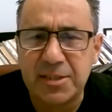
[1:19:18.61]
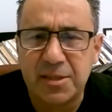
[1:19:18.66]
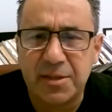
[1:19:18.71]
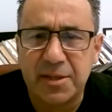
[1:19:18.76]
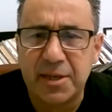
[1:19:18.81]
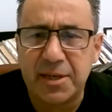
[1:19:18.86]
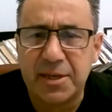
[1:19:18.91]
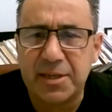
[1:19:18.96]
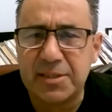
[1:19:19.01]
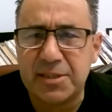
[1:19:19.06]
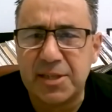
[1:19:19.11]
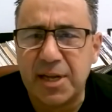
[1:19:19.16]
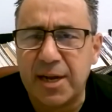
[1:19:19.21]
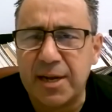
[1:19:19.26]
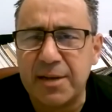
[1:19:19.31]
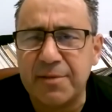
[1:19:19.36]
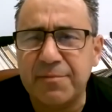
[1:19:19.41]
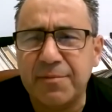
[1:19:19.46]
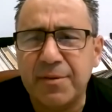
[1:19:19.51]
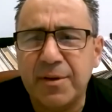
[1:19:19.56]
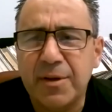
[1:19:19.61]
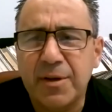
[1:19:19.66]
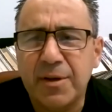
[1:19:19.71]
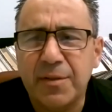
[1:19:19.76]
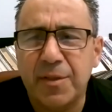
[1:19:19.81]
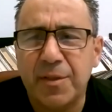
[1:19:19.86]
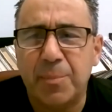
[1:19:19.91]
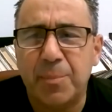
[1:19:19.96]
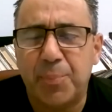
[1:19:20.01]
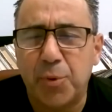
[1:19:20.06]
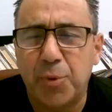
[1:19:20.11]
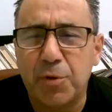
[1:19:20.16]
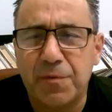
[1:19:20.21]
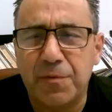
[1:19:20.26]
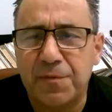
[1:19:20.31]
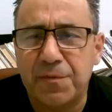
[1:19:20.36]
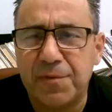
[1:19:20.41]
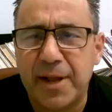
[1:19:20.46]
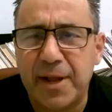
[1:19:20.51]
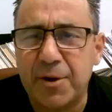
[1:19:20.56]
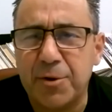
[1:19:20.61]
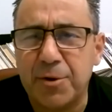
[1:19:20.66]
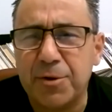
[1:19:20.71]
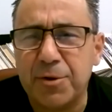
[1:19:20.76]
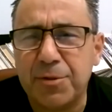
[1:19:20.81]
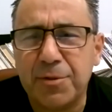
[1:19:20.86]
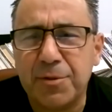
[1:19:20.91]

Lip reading: I think it is, Dave, that prove a flat Earth.